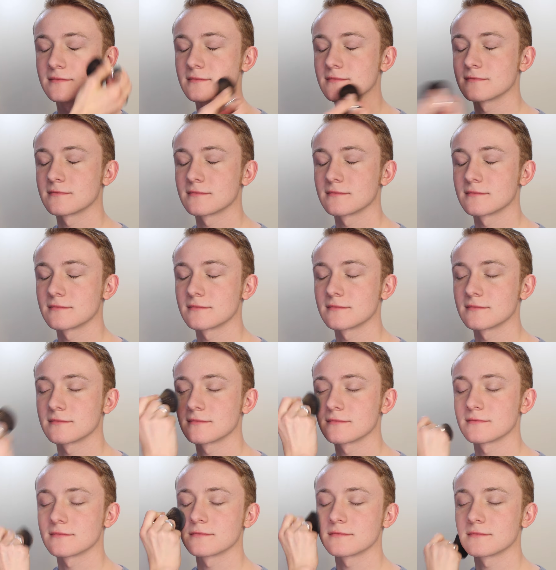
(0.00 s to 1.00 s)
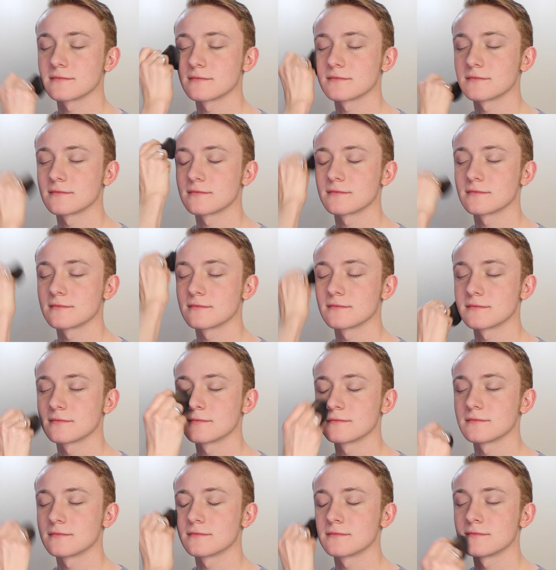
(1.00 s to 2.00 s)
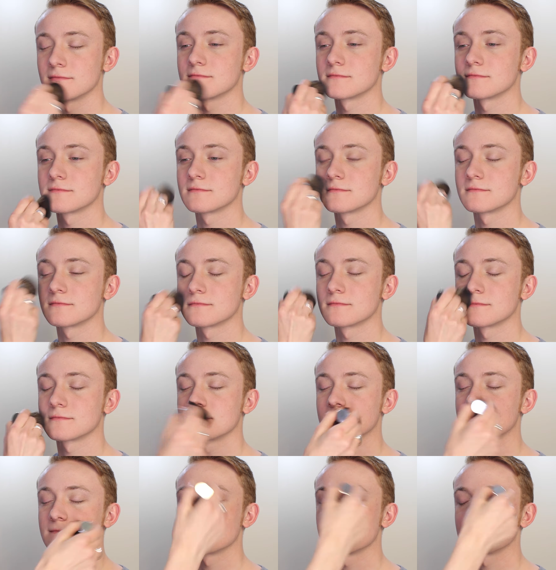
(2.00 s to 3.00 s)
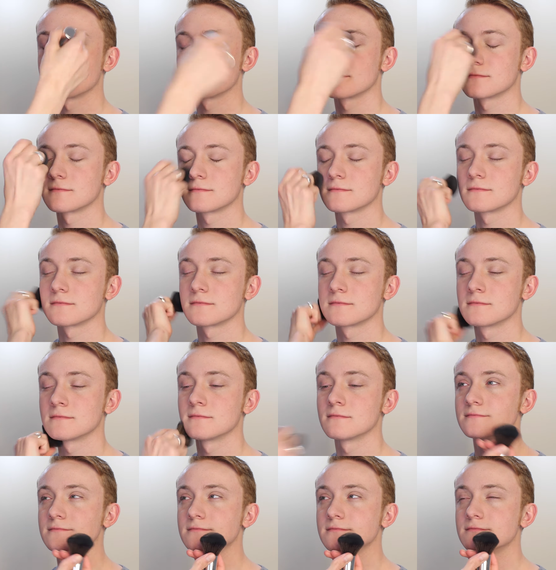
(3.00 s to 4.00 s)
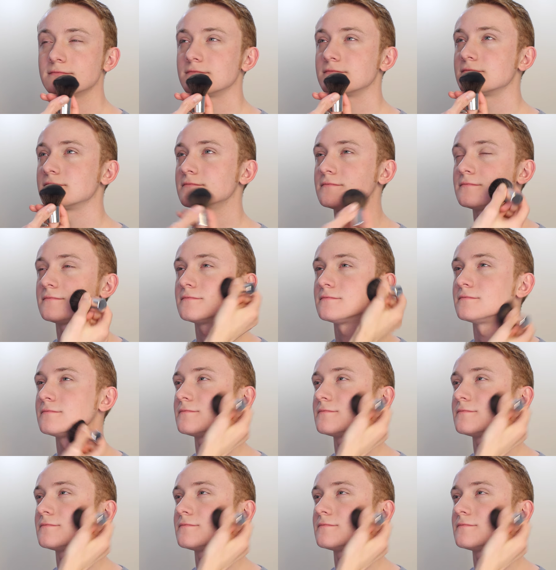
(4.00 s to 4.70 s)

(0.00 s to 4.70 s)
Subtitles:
No one is speaking in this clip.